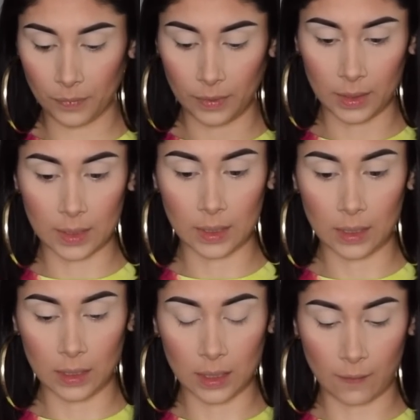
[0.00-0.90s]
This
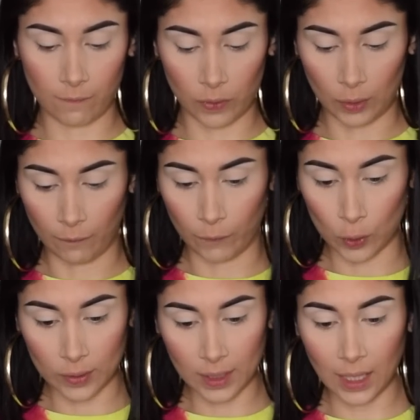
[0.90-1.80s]
is the
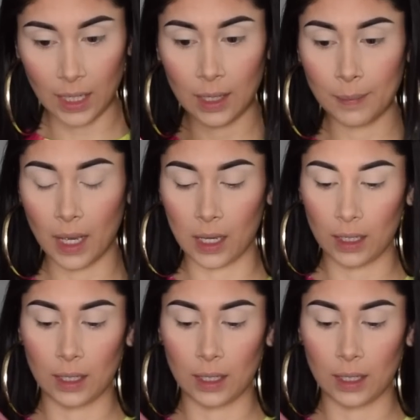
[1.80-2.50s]
first time I